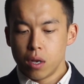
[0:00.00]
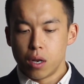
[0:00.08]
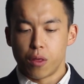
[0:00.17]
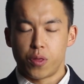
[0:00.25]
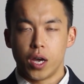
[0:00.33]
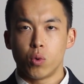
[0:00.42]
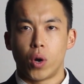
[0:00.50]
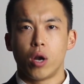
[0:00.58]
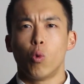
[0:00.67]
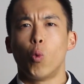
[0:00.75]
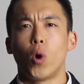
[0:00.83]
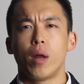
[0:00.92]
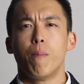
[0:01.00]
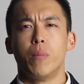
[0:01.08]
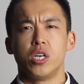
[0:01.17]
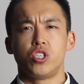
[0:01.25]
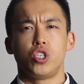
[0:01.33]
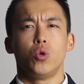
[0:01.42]
The third one, what
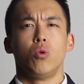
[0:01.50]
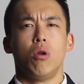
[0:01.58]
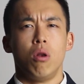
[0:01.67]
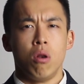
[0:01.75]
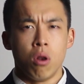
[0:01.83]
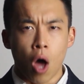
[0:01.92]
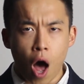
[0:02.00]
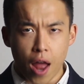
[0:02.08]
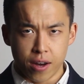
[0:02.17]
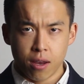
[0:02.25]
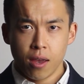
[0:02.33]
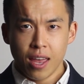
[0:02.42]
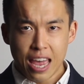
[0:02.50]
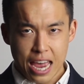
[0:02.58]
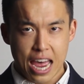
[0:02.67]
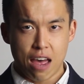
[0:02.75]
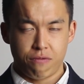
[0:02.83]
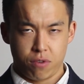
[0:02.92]
must you not
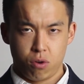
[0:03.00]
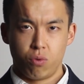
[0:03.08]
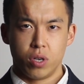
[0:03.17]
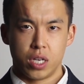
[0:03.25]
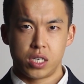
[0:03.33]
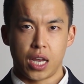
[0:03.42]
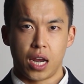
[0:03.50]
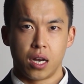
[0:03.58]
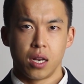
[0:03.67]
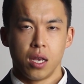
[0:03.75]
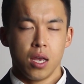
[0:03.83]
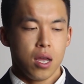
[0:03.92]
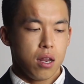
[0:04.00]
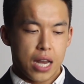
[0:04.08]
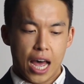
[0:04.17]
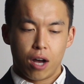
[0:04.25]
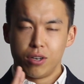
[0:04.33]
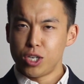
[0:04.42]
have in real estate?
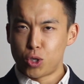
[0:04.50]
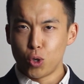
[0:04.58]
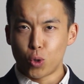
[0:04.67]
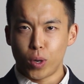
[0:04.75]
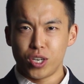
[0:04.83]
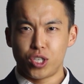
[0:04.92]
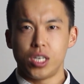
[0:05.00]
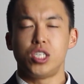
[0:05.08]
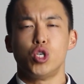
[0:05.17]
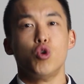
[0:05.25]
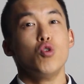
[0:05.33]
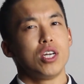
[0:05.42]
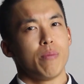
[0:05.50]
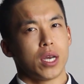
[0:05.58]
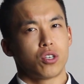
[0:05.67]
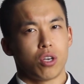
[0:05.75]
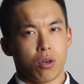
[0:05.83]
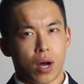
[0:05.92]
Now, these 2 questions, you need to
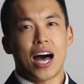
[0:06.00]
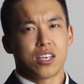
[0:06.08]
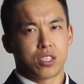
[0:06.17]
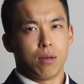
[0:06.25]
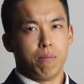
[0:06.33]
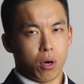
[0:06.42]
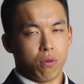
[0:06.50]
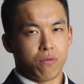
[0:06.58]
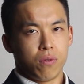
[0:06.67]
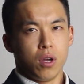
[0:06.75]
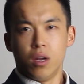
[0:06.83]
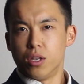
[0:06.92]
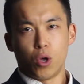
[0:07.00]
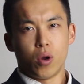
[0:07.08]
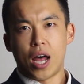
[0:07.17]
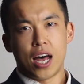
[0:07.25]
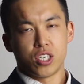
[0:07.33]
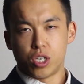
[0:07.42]
make sure you ask them both.
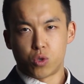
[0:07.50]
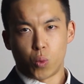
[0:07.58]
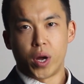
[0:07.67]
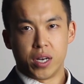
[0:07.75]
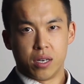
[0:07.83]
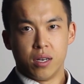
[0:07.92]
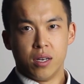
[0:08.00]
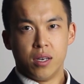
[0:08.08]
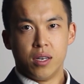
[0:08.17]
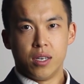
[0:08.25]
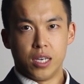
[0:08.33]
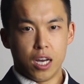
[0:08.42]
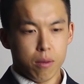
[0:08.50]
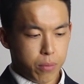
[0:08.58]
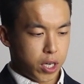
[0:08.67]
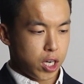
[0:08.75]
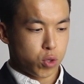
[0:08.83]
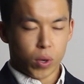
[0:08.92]
Don't ask just one. Yeah?
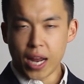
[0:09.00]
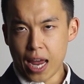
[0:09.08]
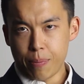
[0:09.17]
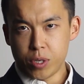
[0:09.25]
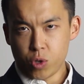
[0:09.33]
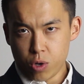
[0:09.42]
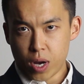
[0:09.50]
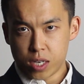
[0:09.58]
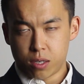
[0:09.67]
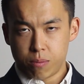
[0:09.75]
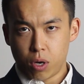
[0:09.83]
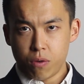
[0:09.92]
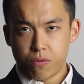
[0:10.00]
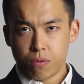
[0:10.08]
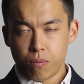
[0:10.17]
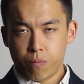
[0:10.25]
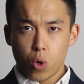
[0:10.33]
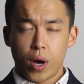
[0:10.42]
Because what happens when you ask them both?
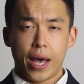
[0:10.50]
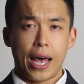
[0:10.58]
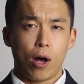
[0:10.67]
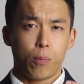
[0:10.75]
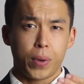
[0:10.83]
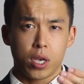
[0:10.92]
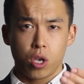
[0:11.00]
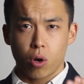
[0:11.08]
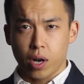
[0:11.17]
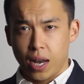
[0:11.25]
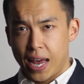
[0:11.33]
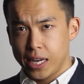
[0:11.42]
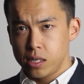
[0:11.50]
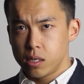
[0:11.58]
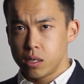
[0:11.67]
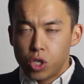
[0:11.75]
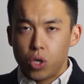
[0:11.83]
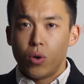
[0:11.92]
You are helping your
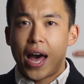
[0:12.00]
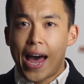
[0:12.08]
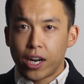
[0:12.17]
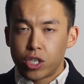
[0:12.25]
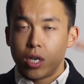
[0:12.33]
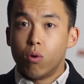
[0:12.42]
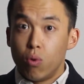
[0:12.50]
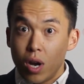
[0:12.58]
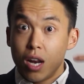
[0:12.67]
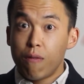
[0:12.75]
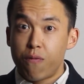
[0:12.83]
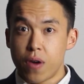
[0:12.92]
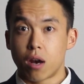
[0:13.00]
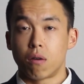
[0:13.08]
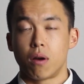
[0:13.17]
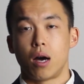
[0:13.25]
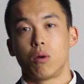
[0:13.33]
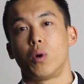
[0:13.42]
client to actually really
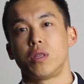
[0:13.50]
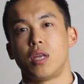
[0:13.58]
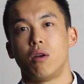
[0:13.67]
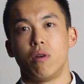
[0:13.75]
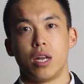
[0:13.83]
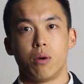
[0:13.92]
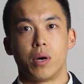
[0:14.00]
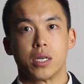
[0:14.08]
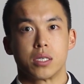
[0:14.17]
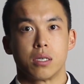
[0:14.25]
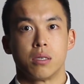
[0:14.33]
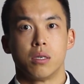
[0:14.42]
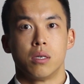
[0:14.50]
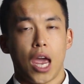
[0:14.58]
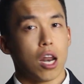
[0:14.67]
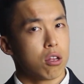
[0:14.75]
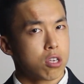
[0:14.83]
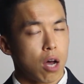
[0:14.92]
figure out what they really want.
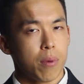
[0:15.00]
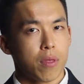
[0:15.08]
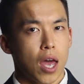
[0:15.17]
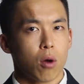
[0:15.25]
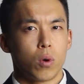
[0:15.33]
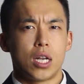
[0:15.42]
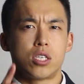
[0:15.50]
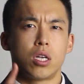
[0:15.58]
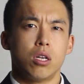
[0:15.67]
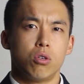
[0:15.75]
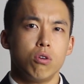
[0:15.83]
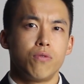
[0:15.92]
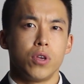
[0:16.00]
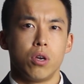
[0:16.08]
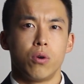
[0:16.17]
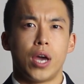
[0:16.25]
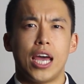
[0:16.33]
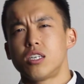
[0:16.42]
And on top of that, what that's going to do for
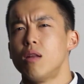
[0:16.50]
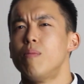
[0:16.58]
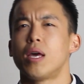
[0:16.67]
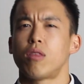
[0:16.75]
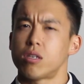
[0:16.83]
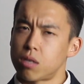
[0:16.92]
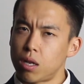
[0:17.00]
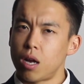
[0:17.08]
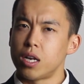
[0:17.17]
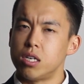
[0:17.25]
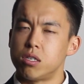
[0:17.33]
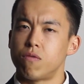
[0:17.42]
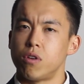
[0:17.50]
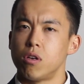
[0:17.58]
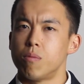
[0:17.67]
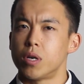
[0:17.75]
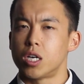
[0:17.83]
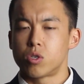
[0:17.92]
you, it's going to make things a lot easier for
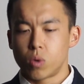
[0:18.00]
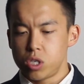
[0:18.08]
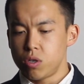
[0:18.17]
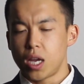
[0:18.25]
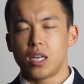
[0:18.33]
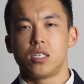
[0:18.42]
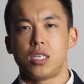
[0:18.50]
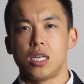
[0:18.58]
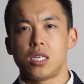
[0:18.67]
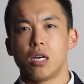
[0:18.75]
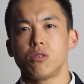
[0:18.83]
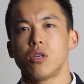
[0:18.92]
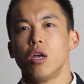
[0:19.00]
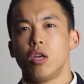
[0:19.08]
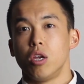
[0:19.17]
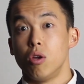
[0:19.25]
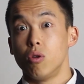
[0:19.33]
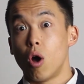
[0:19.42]
you, because once you get these details,
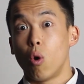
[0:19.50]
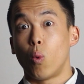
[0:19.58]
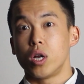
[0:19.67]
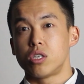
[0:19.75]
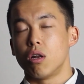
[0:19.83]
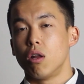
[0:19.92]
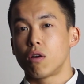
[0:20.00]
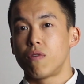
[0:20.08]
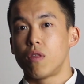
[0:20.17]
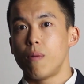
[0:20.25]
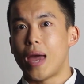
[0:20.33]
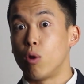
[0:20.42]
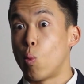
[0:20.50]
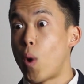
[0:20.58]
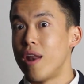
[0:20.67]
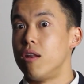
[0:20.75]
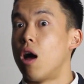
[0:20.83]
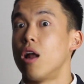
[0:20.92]
you know what to look for them and
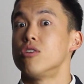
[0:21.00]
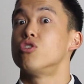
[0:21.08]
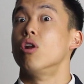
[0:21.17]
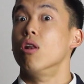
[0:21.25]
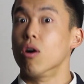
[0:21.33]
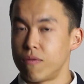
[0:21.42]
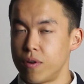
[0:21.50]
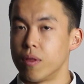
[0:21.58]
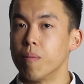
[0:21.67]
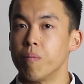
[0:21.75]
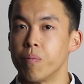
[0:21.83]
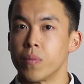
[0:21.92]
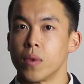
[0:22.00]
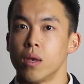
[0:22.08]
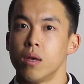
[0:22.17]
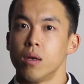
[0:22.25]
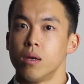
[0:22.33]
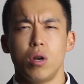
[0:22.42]
what not to look for them.
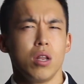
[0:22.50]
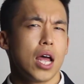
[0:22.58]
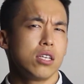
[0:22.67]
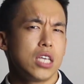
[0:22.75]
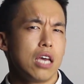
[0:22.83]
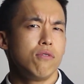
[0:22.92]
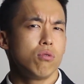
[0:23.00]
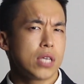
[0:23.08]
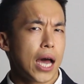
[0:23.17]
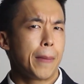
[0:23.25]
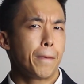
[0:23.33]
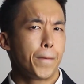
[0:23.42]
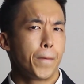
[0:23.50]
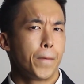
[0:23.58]
Wouldn't that save you time?